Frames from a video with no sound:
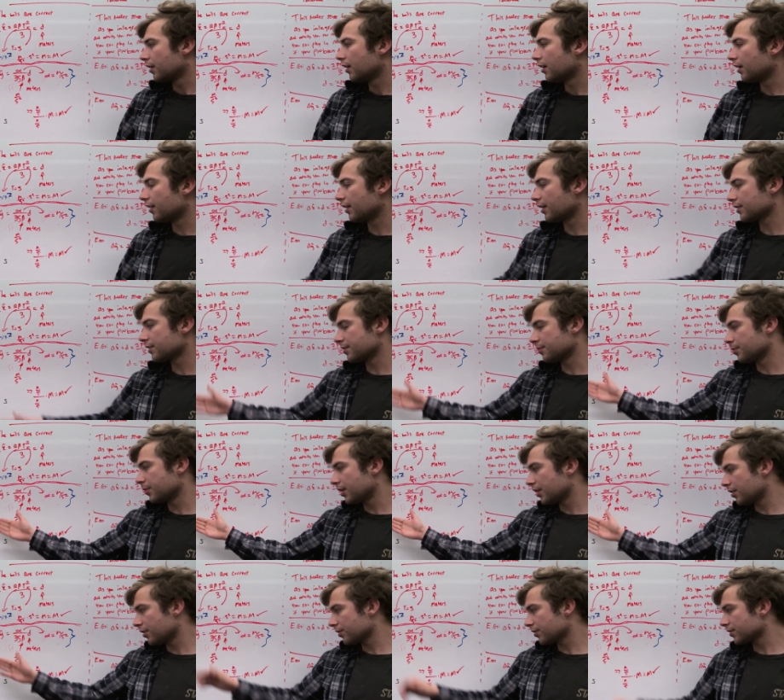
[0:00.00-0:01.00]
and that's in
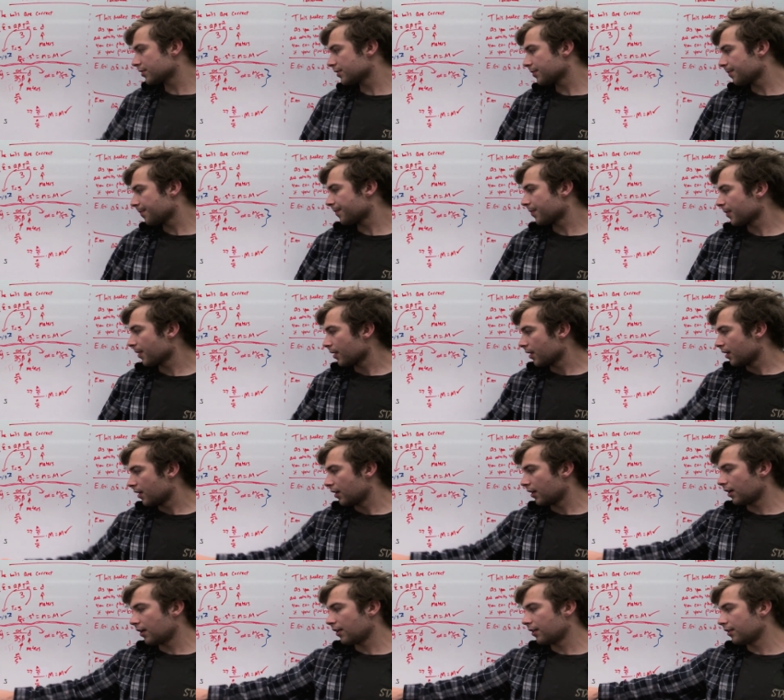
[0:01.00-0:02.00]
meters,
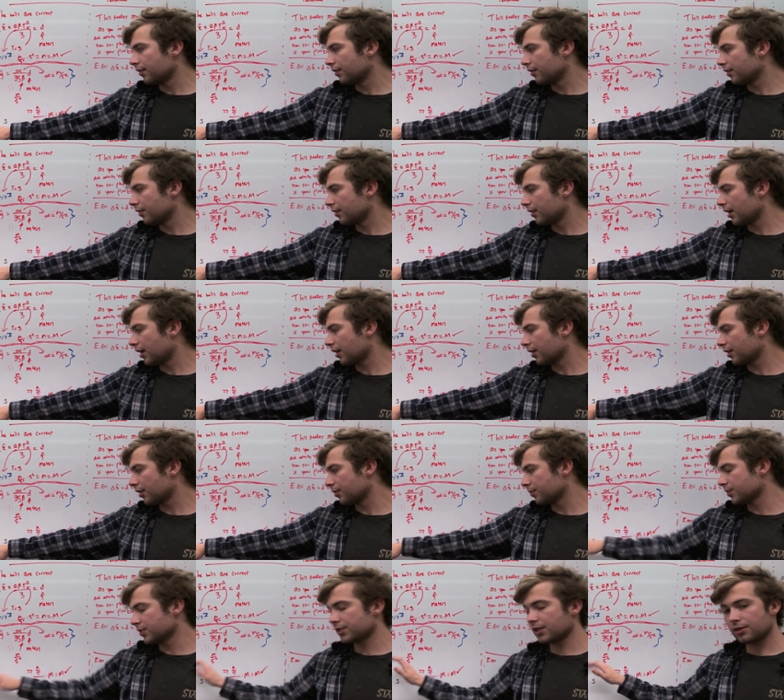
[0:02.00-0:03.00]
and that
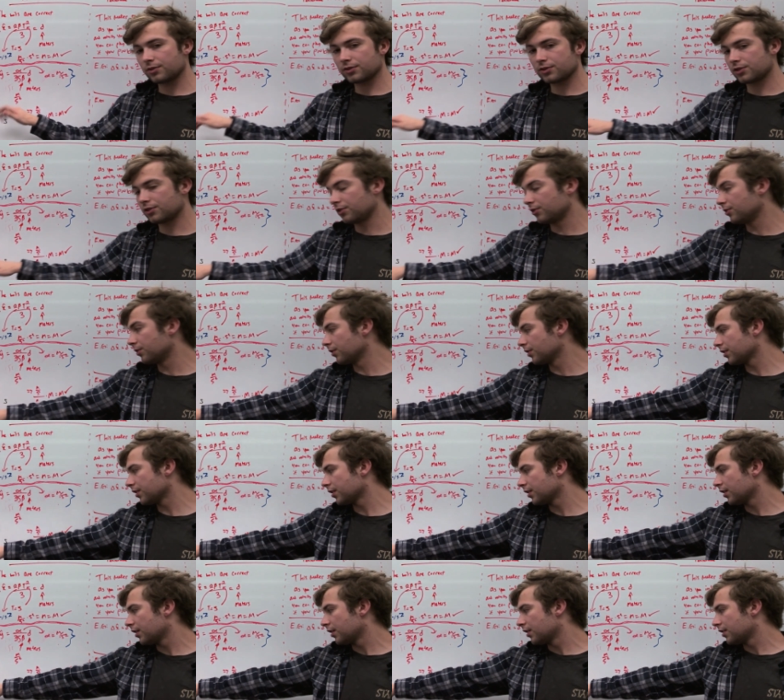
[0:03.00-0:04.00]
comes down to
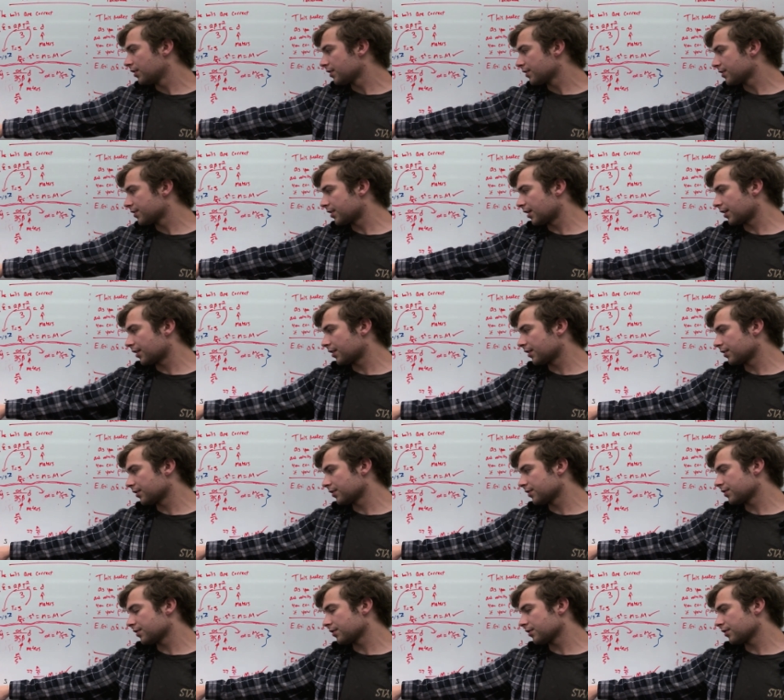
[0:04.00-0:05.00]

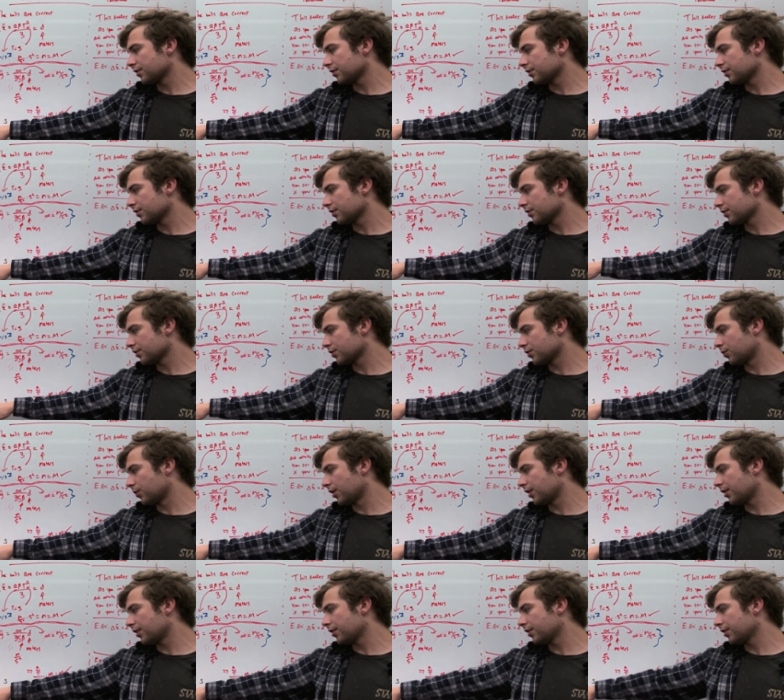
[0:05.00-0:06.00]
seconds
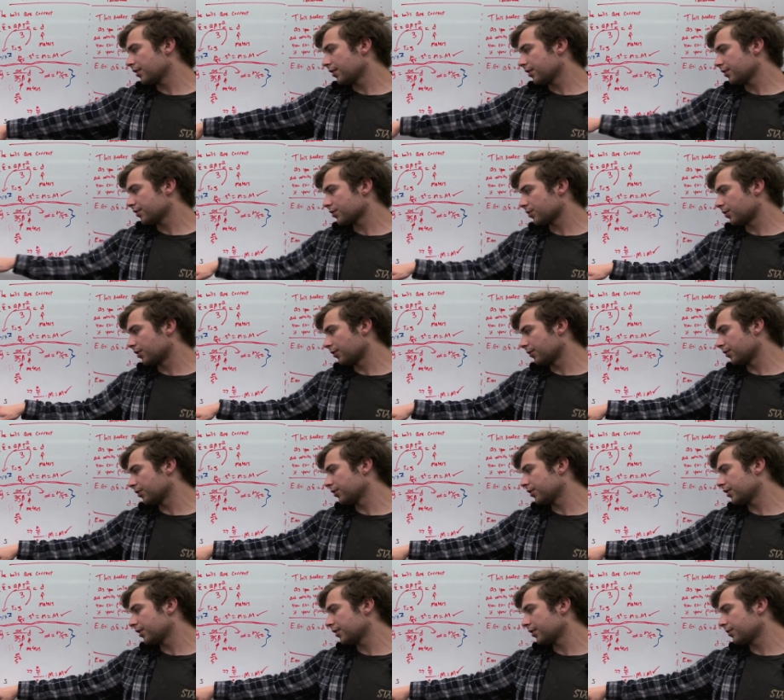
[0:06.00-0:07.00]
squared, square
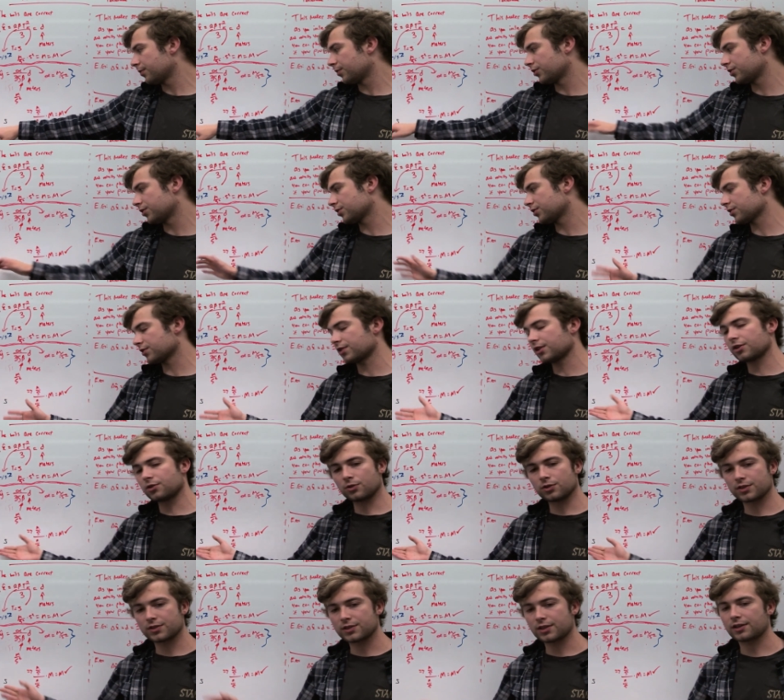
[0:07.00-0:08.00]
rooted, which is just
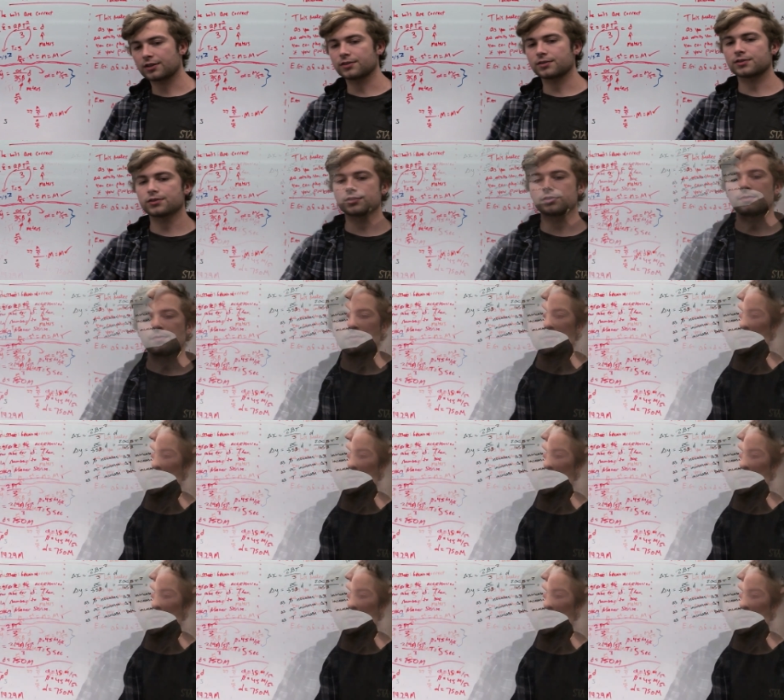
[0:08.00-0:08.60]
equal to seconds.